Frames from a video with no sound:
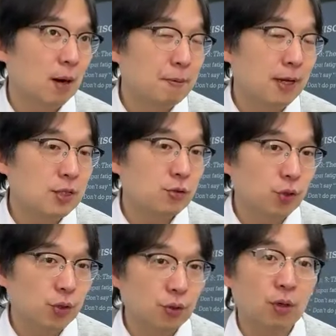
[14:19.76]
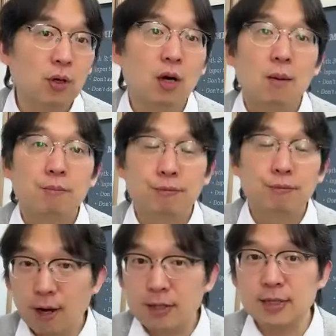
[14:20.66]
applies to your
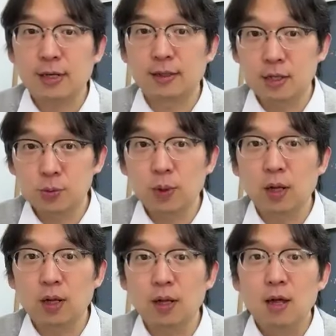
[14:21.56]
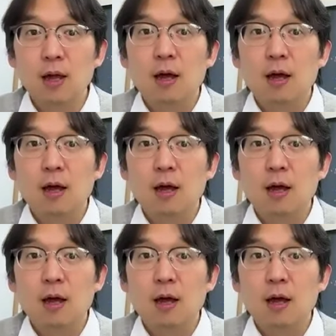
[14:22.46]
project as well.